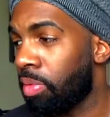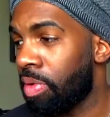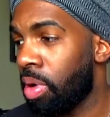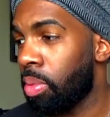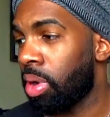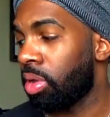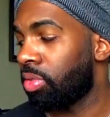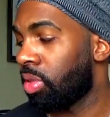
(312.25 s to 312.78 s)
if I
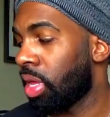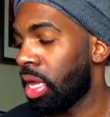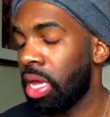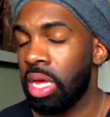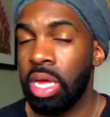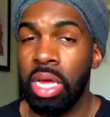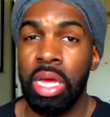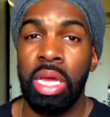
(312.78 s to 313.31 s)
want to
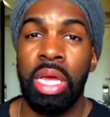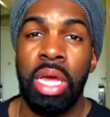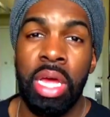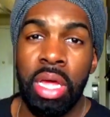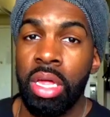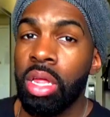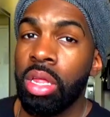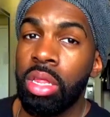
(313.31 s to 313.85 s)
say
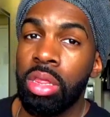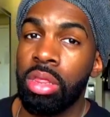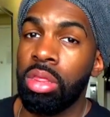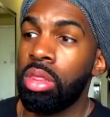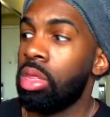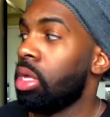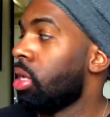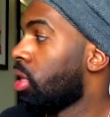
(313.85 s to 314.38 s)

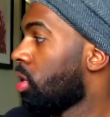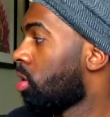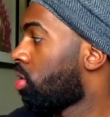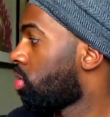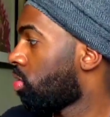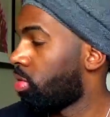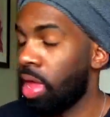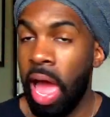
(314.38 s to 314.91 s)

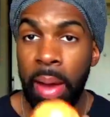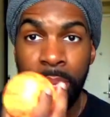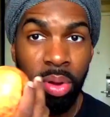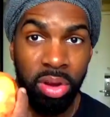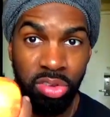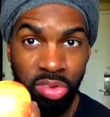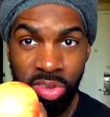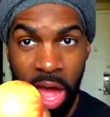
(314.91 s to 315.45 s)
this apple,
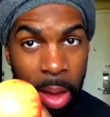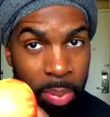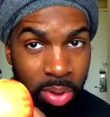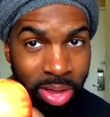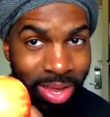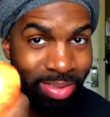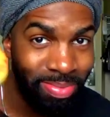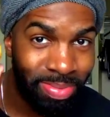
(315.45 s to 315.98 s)
let's use the apple
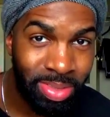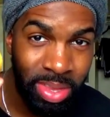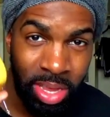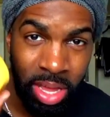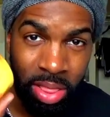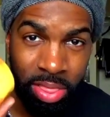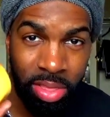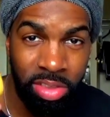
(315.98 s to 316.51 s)
again.
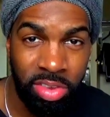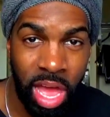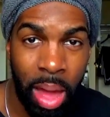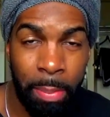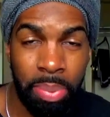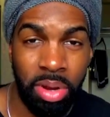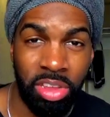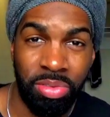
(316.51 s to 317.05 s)
This
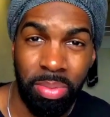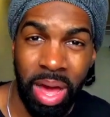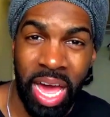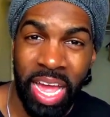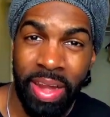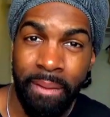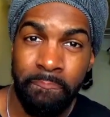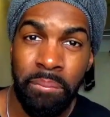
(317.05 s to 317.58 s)
apple is
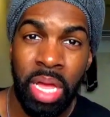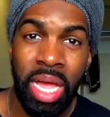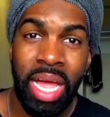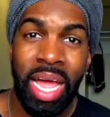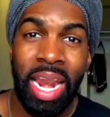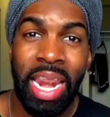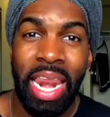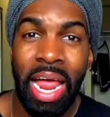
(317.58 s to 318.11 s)
mine.
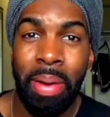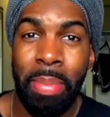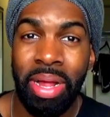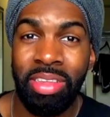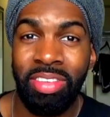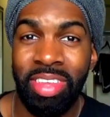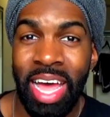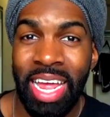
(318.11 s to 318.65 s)
La
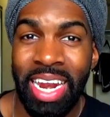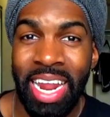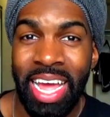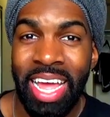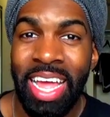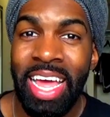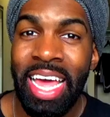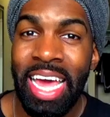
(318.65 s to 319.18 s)

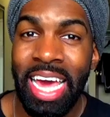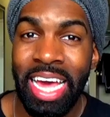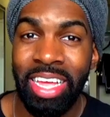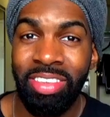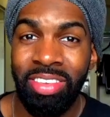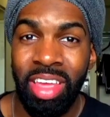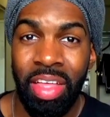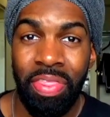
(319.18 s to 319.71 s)
manzana
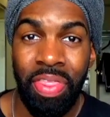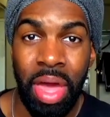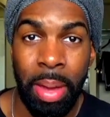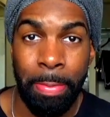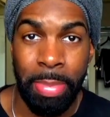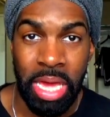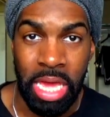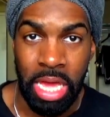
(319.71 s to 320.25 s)
es de
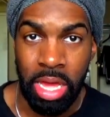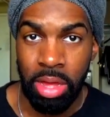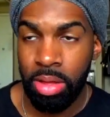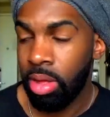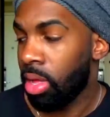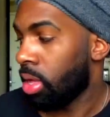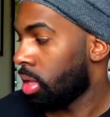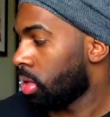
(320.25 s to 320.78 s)
mí.
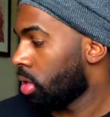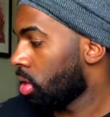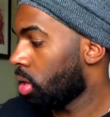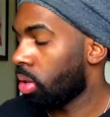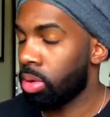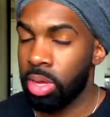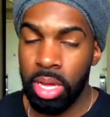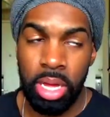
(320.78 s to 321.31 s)

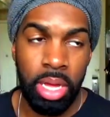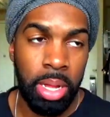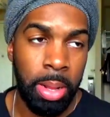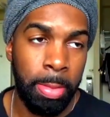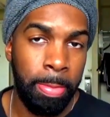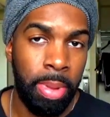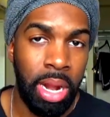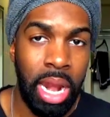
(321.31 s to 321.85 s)
Okay?
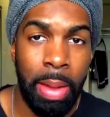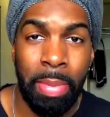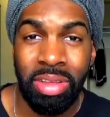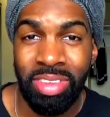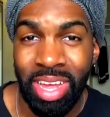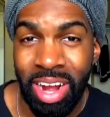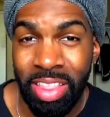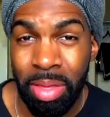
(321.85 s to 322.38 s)
La
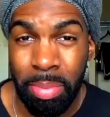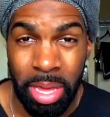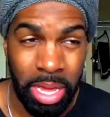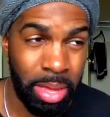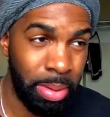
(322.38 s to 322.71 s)
manzana de mí.